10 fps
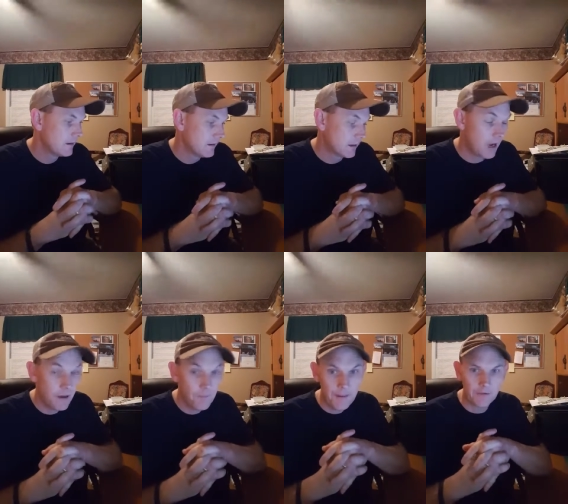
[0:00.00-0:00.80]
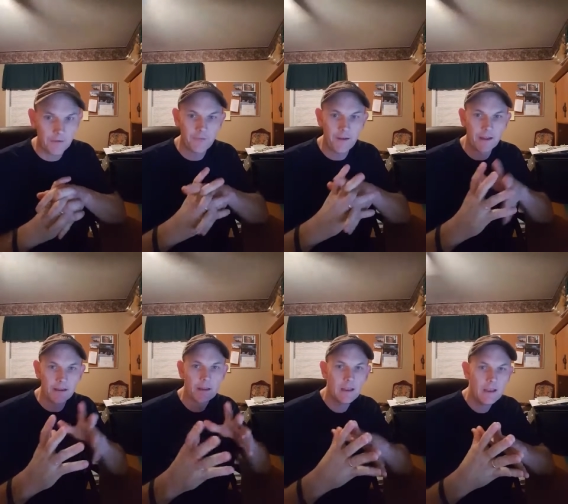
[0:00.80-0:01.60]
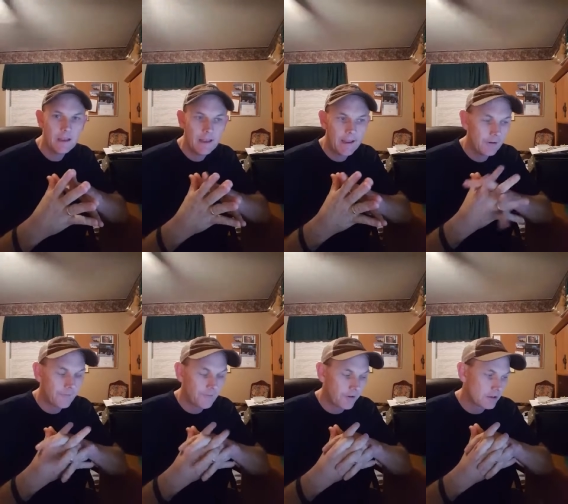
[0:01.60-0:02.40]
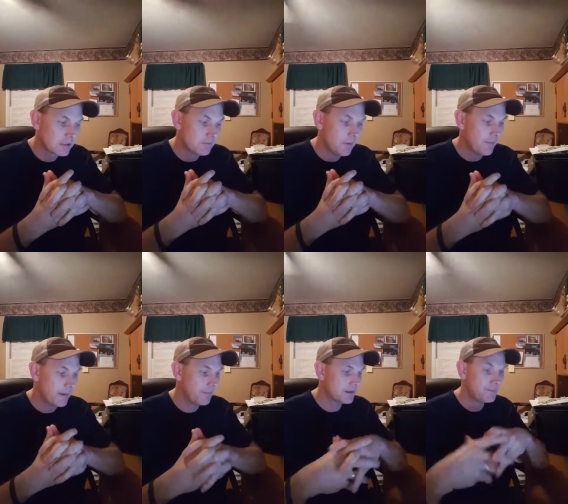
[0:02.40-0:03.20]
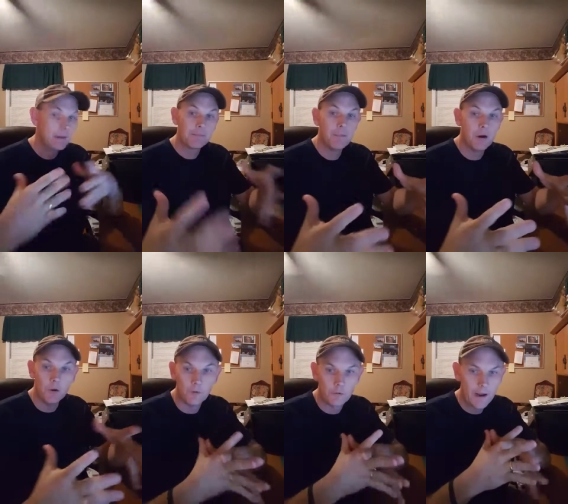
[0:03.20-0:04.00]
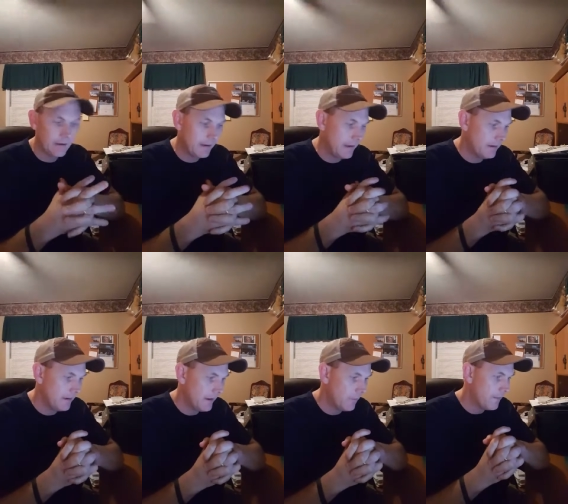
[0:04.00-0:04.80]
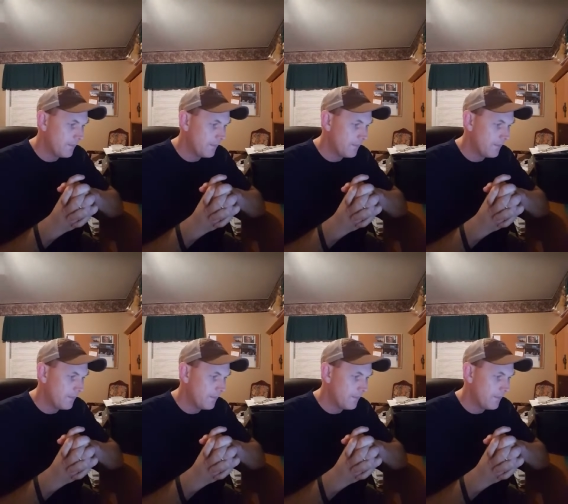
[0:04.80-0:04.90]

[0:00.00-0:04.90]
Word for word: the compound effect, he refers to momentum as Big Mo, right? And, and what